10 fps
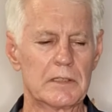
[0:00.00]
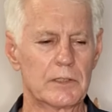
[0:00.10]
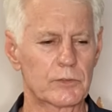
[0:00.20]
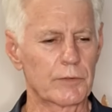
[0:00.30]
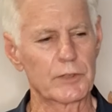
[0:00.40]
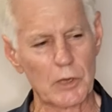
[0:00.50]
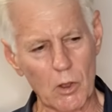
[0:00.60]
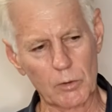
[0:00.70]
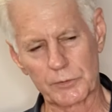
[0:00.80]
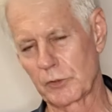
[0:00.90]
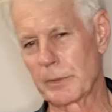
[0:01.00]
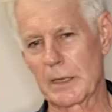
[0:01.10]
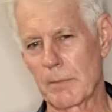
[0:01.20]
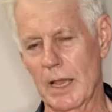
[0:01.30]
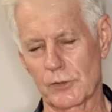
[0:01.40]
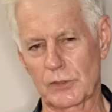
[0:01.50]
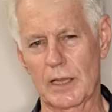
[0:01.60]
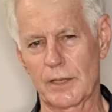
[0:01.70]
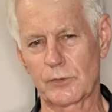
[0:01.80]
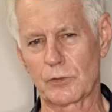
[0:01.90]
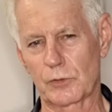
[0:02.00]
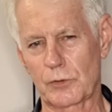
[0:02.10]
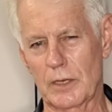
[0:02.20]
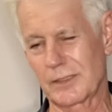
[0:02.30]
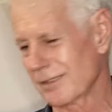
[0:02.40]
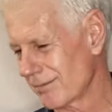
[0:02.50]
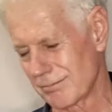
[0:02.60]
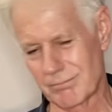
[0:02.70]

So if your goal is to be a martial arts instructor,